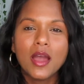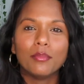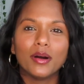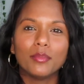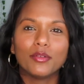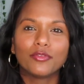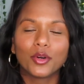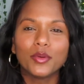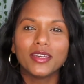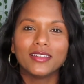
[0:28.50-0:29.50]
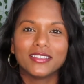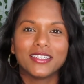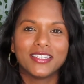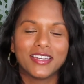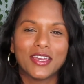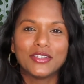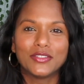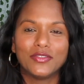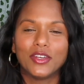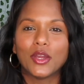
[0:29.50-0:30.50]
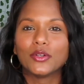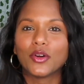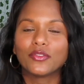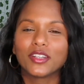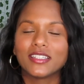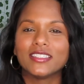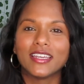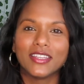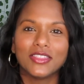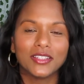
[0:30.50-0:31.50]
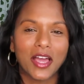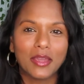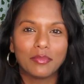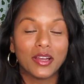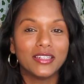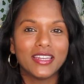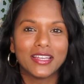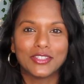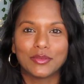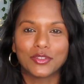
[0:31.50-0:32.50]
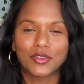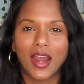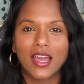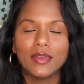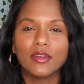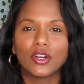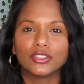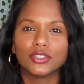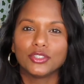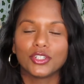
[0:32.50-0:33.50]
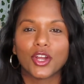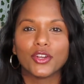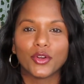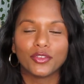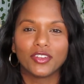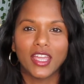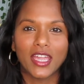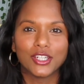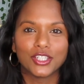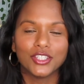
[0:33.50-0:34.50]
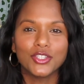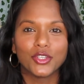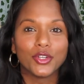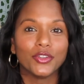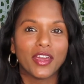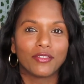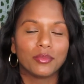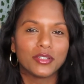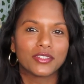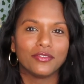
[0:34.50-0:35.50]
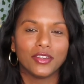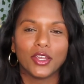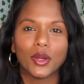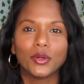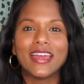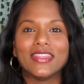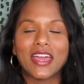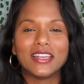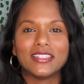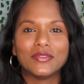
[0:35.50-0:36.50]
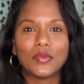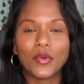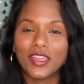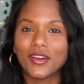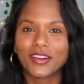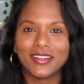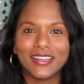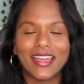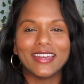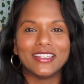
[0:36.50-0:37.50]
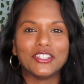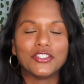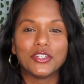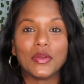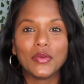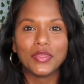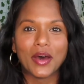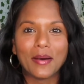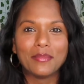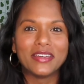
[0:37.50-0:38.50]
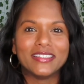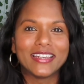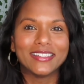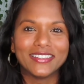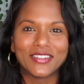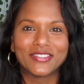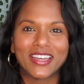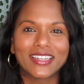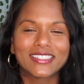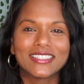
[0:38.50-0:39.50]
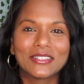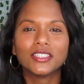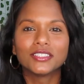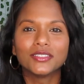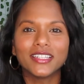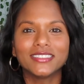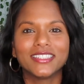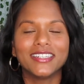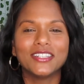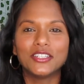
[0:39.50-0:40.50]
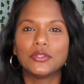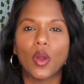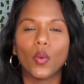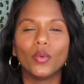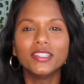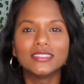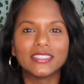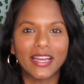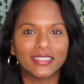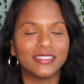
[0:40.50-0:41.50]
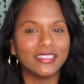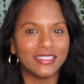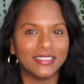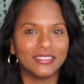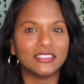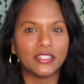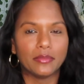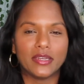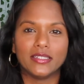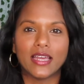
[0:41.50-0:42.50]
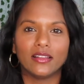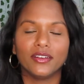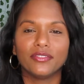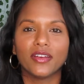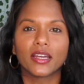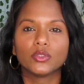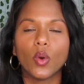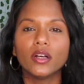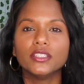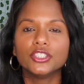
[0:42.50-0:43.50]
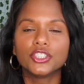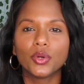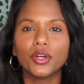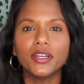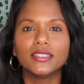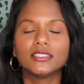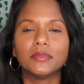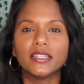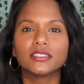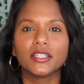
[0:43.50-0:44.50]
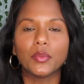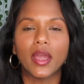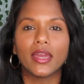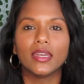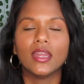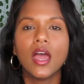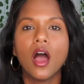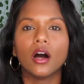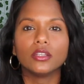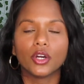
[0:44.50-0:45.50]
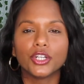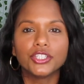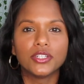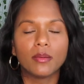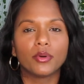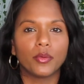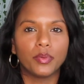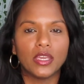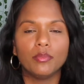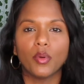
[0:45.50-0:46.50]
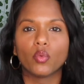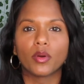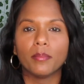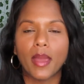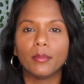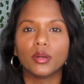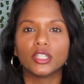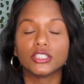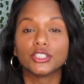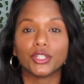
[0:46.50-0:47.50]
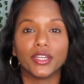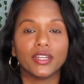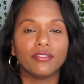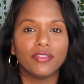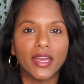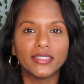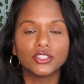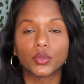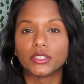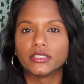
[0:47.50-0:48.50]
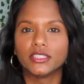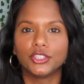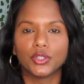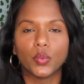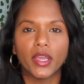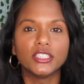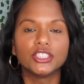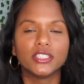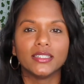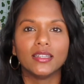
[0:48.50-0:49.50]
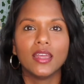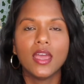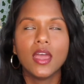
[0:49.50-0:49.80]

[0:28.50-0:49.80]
But before we get into today's video, don't forget to hit the like button and subscribe, and also turn on notifications so you'll never miss a video. And then we are going to get into the Mandela Effect. So let's get into it. What exactly is the Mandela Effect? Well, in short, it's basically when a large number of people remember a certain event or a situation